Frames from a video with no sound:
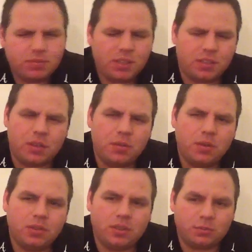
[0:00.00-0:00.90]
I
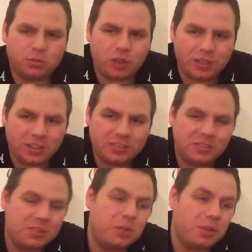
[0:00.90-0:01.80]
was trying to
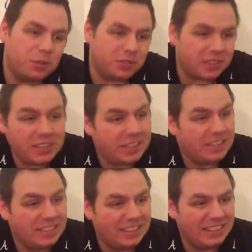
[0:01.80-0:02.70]
listen to what they were singing,
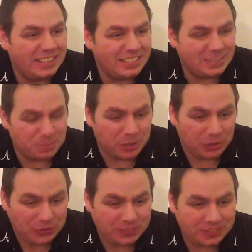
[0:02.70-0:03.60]
to be
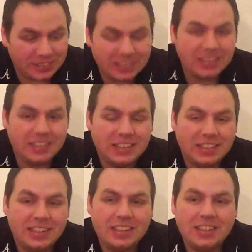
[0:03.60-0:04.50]
honest.
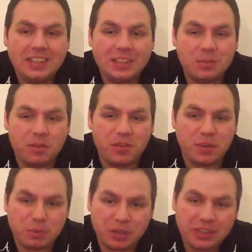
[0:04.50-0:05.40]
I come off at
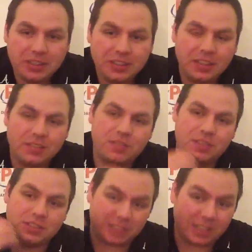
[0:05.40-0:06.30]
the break.
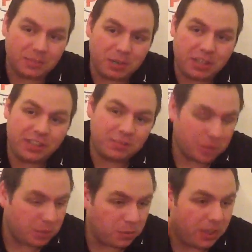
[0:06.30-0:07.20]
The second break, even
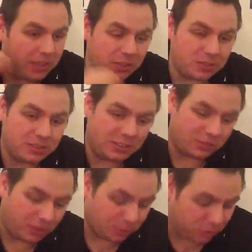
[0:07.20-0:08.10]
me and Wayne looked at each
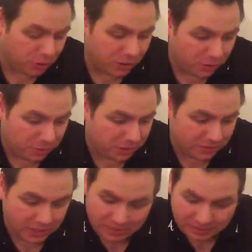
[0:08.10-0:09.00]
other. I was 2-0 up in the
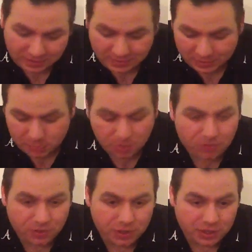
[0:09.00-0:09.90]
set. Come off
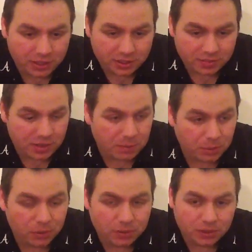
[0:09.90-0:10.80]
for a Red
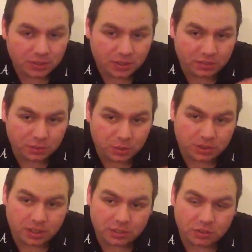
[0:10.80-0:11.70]
Bull. I've quit
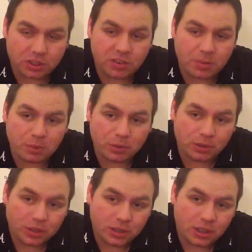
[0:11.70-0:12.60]
a drink of Red Bull.
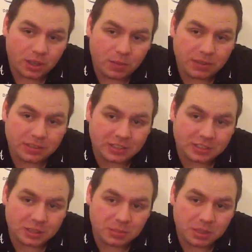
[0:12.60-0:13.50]
And Wayne said
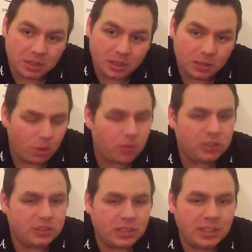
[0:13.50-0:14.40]
to me, what are they
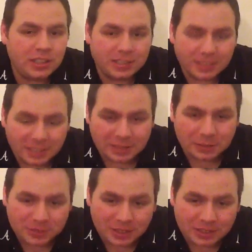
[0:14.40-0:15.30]
singing? And I
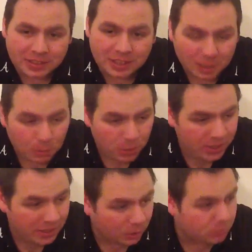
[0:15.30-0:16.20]
was like,
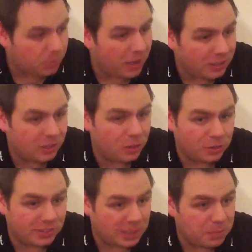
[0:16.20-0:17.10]
Wayne, I was about to ask you the
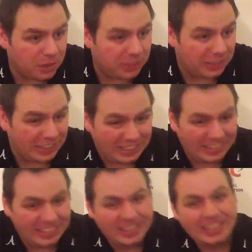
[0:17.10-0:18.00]
same thing.
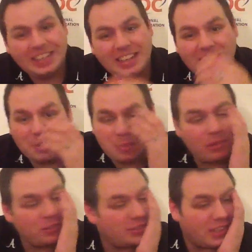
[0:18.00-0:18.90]
And we
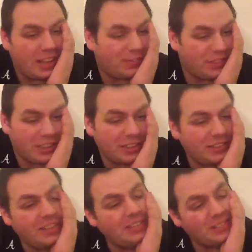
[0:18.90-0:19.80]
both just laughed, you know.
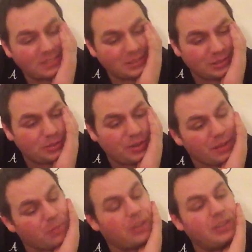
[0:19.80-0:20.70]
It was just one of
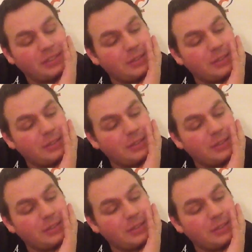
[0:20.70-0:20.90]
them things.